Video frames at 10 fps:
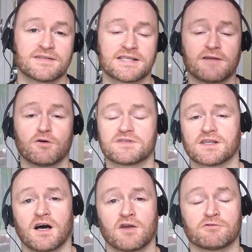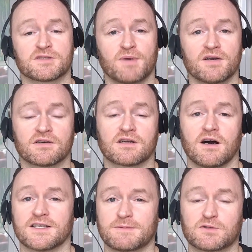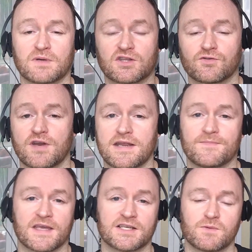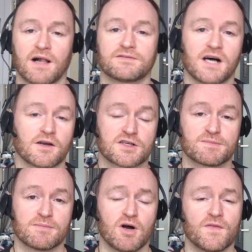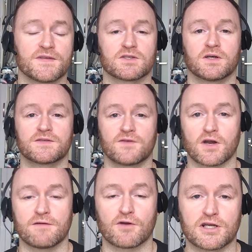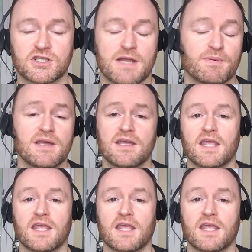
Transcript: The self-hosted autoresponder costs between $3 and $12 per month, so it's very, very cheap,